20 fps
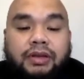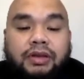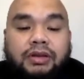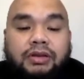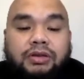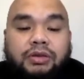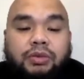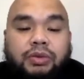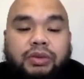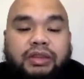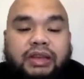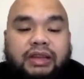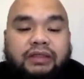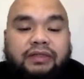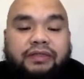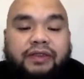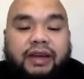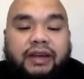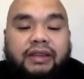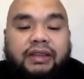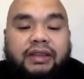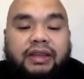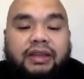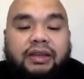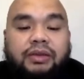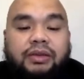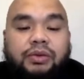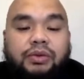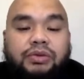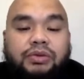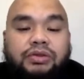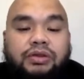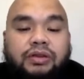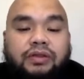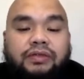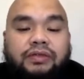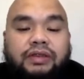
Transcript: So with that finding, use of